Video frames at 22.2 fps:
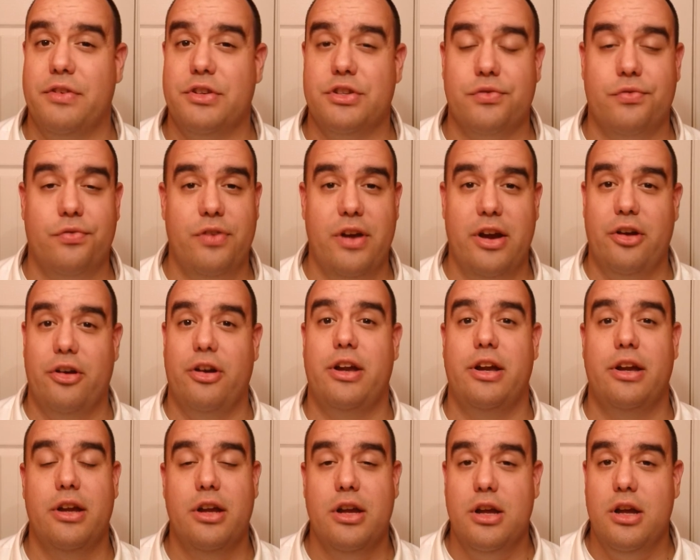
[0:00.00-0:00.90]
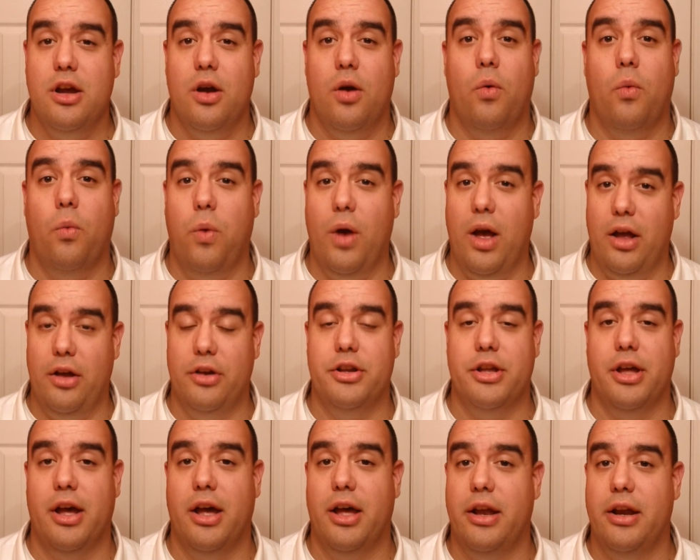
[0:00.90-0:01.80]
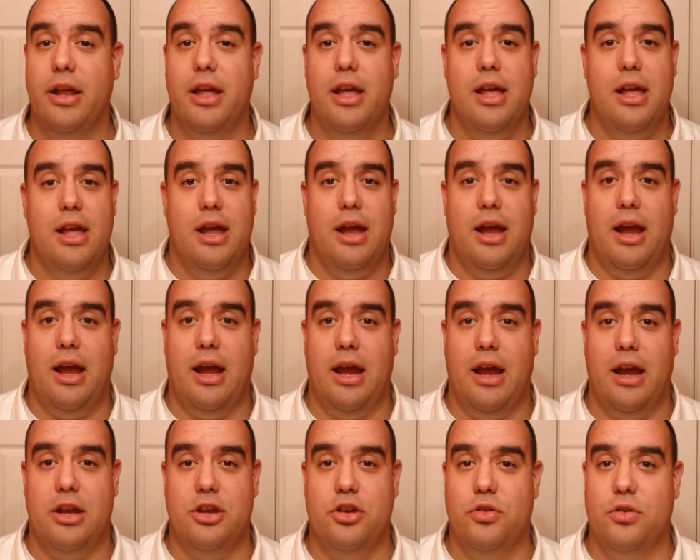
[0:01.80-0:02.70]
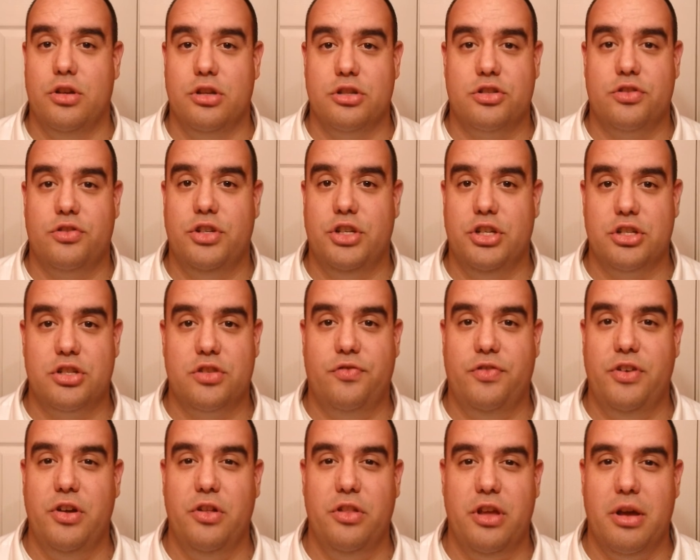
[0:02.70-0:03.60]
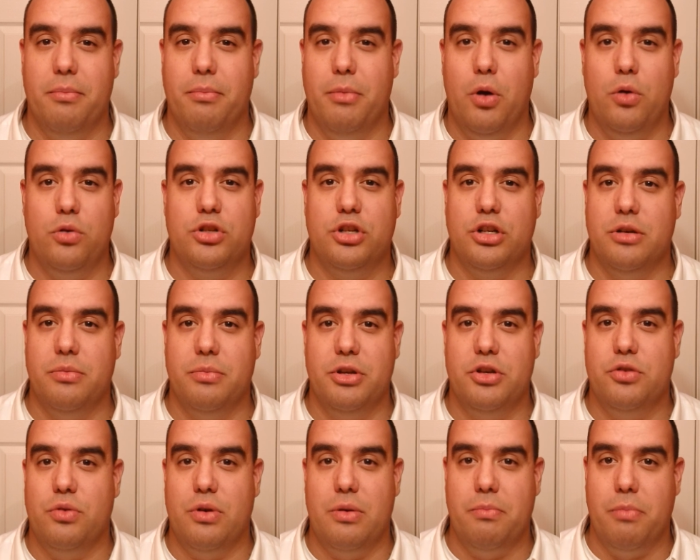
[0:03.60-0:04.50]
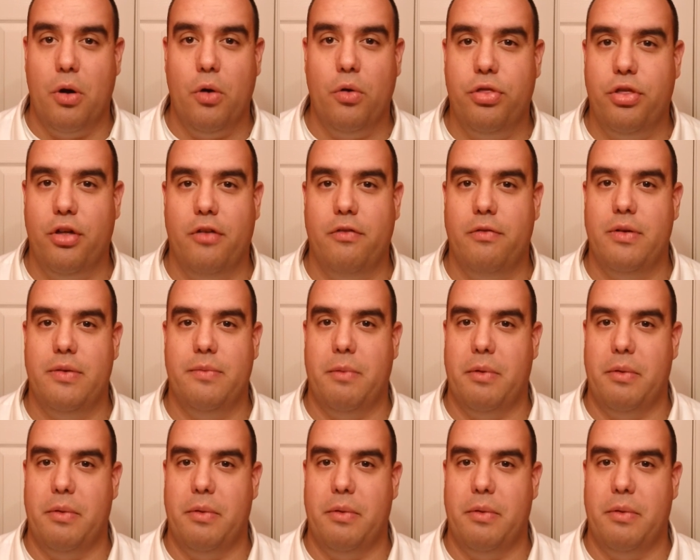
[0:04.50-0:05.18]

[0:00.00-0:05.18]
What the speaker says: It's very well done, and you just feel the emotion between both of them.